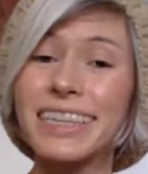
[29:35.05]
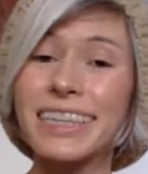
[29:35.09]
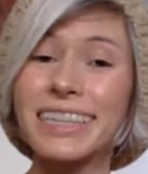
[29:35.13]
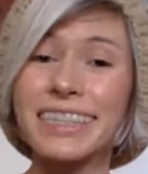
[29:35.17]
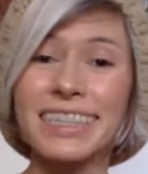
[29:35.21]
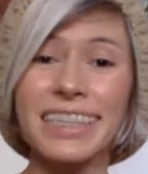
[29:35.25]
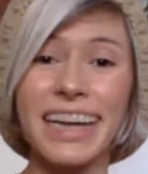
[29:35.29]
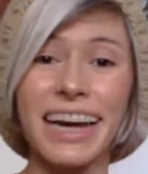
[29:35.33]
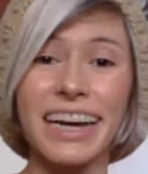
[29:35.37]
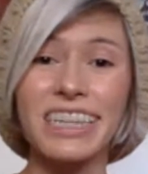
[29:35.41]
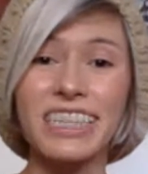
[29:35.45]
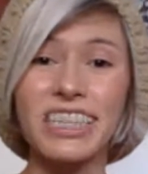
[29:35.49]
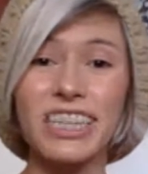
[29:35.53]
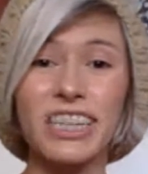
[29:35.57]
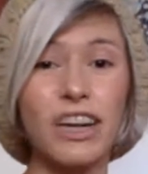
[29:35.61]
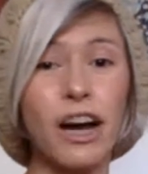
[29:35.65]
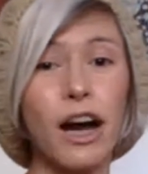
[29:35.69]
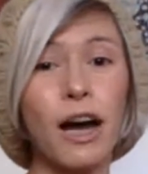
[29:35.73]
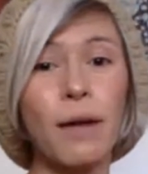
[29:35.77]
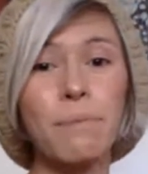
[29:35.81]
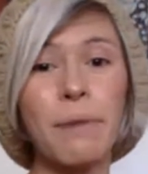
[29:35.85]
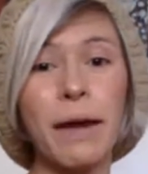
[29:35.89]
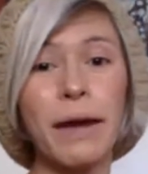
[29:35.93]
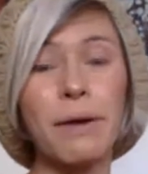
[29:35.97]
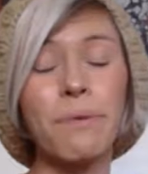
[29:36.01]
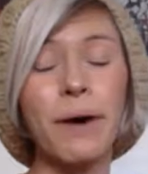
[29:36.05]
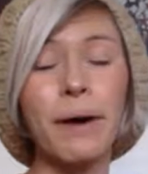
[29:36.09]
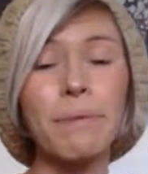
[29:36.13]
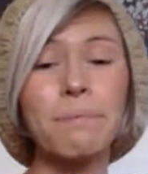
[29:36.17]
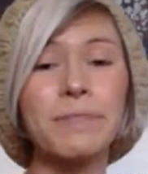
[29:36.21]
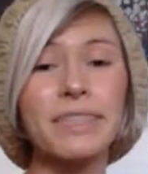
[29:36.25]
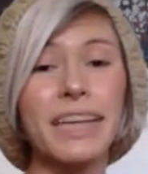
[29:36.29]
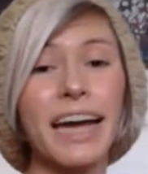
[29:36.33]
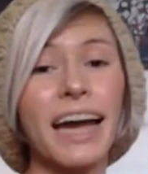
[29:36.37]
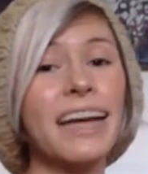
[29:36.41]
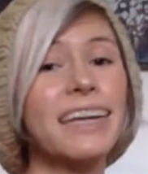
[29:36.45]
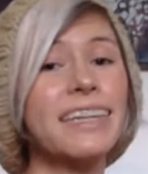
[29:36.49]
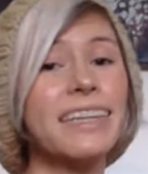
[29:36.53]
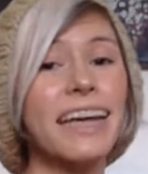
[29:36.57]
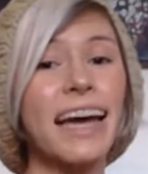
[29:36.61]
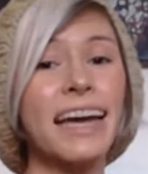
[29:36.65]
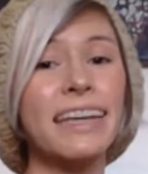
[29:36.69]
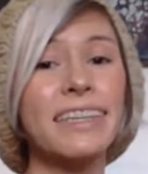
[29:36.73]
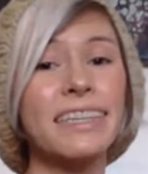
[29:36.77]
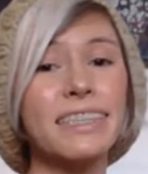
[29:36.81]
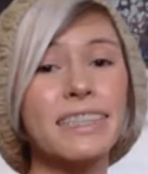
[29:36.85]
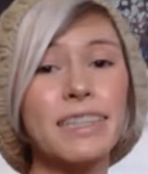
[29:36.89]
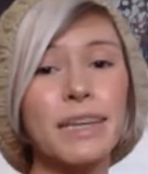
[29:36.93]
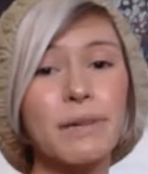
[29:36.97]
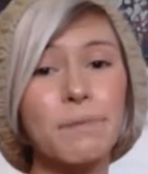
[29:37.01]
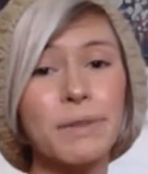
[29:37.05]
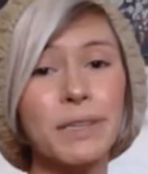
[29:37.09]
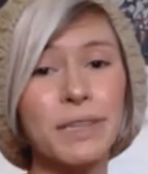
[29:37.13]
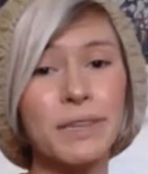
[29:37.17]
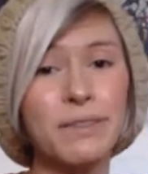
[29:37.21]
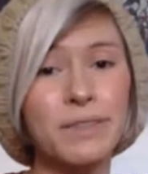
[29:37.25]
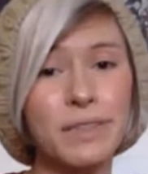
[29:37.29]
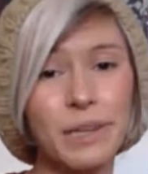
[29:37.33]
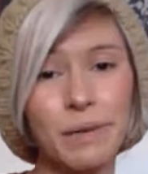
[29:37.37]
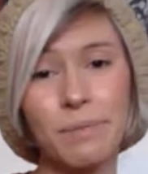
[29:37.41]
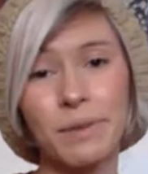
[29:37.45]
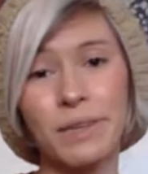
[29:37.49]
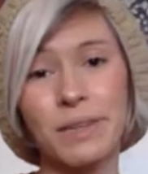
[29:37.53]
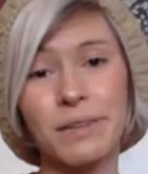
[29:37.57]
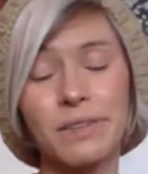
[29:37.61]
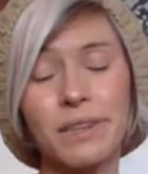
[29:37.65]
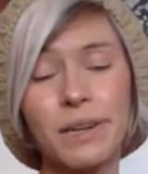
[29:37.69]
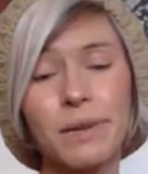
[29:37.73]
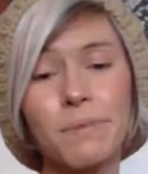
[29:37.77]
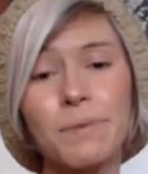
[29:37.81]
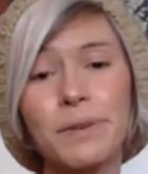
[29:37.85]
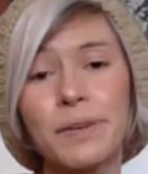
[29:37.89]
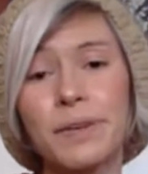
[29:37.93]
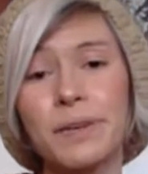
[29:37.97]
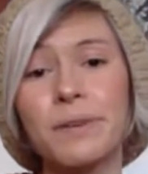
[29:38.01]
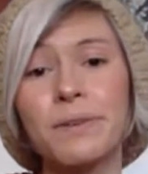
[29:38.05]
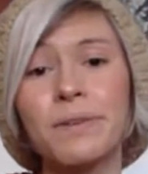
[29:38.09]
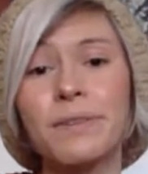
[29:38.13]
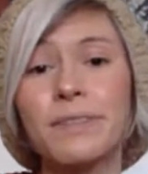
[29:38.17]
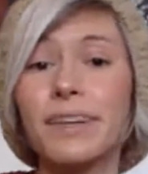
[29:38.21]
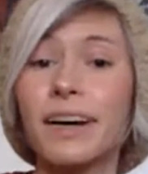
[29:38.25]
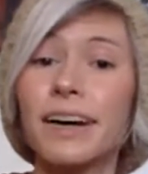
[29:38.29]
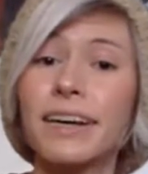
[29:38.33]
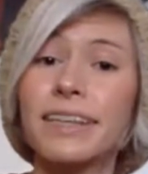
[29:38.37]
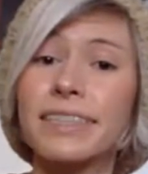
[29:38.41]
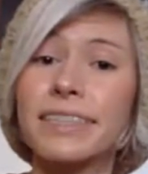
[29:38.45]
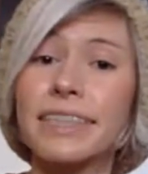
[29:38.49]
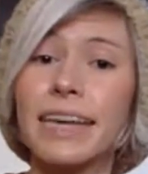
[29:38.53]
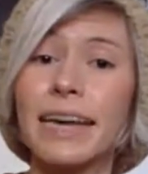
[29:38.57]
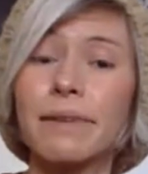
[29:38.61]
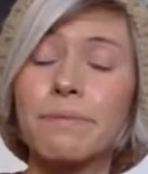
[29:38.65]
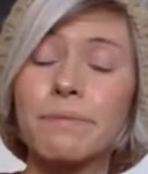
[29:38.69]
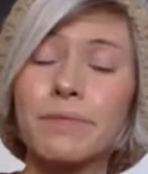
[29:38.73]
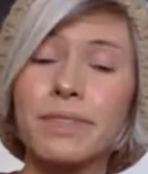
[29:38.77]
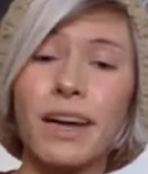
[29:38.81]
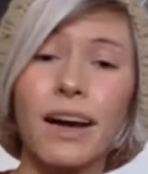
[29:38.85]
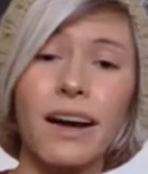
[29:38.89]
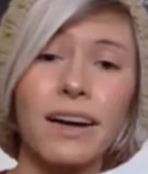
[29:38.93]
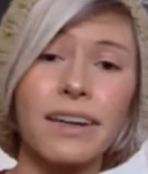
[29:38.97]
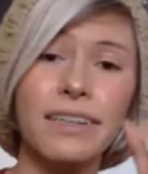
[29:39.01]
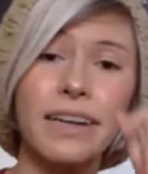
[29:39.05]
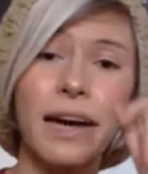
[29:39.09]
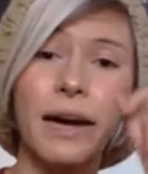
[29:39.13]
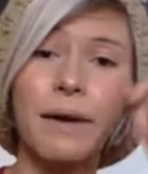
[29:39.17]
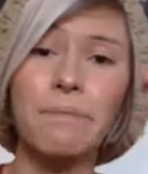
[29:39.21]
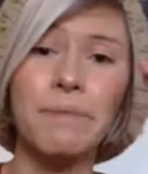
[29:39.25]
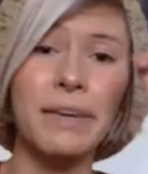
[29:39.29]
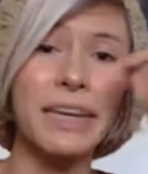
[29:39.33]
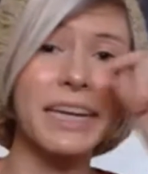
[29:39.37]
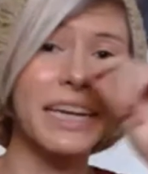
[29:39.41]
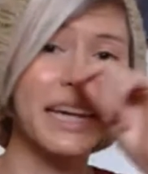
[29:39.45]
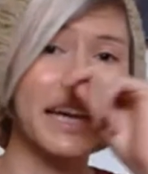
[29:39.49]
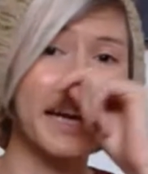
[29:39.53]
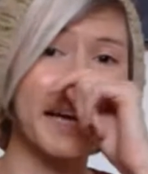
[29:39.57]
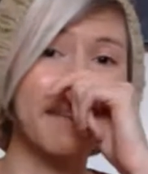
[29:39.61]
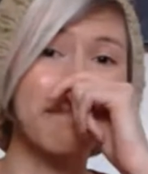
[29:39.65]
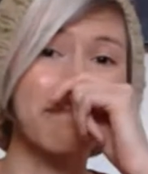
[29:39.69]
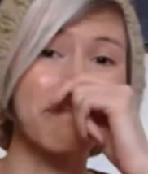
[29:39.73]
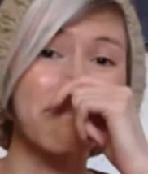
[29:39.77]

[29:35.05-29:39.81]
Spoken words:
section on my website at www.samsog.media.